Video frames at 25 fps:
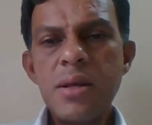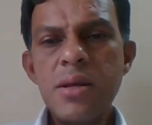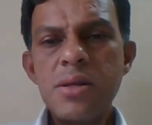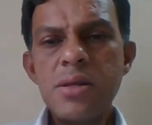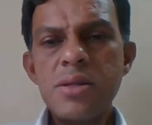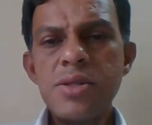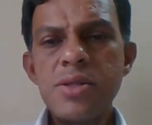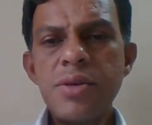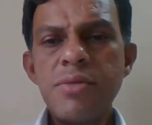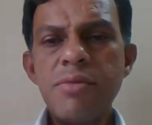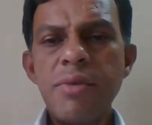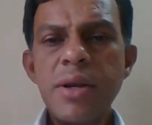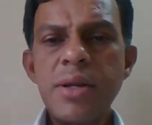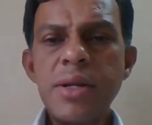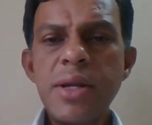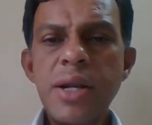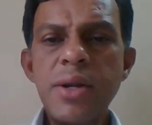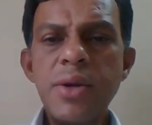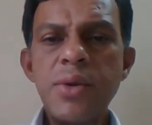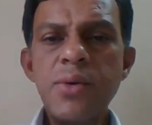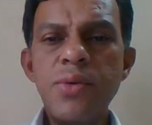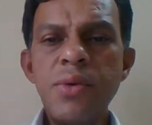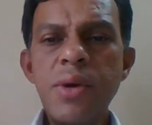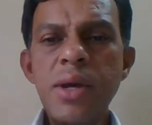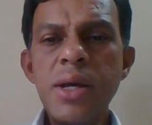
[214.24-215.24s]
So one
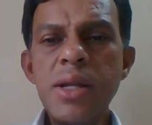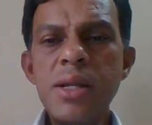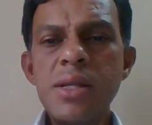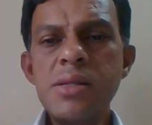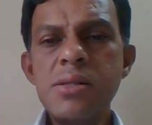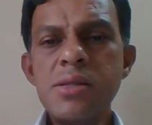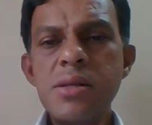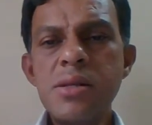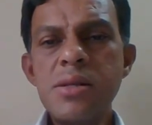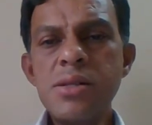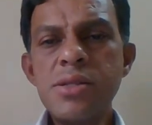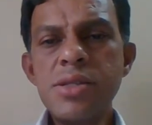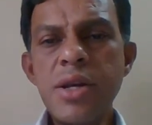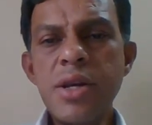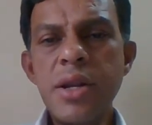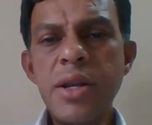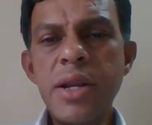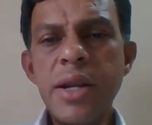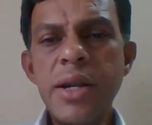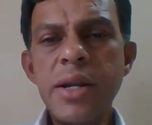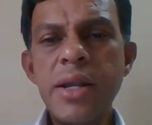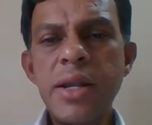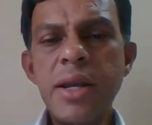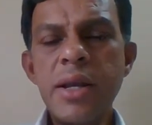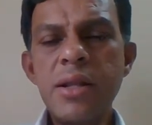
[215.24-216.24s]
can do a research
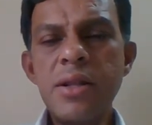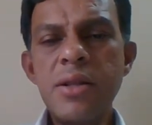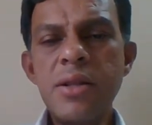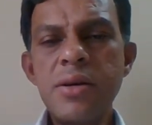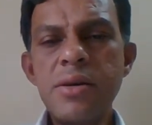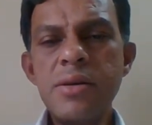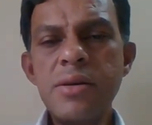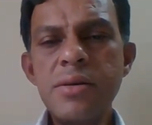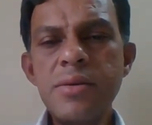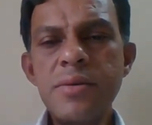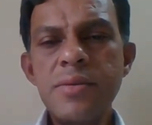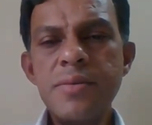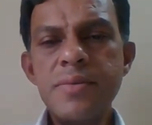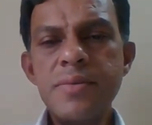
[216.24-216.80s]
connecting the